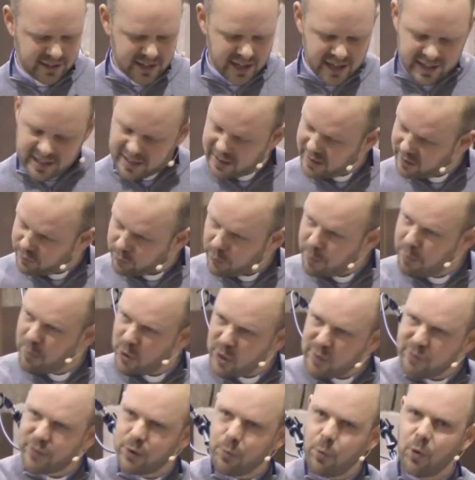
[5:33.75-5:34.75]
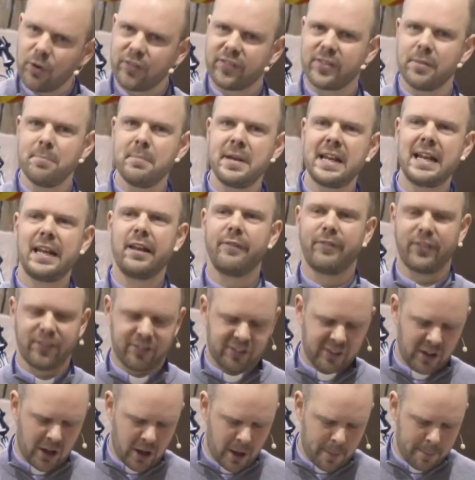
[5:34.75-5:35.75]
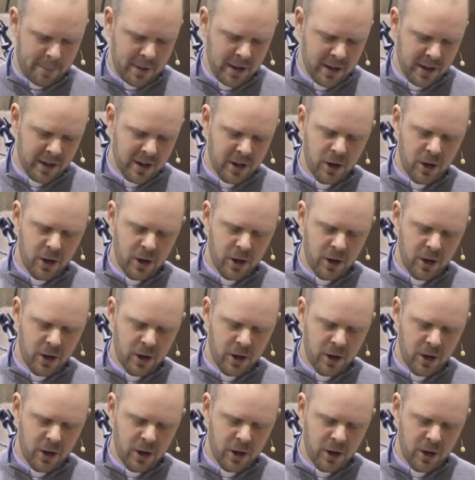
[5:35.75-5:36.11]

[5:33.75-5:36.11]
And then as we move towards the middle of the psalm,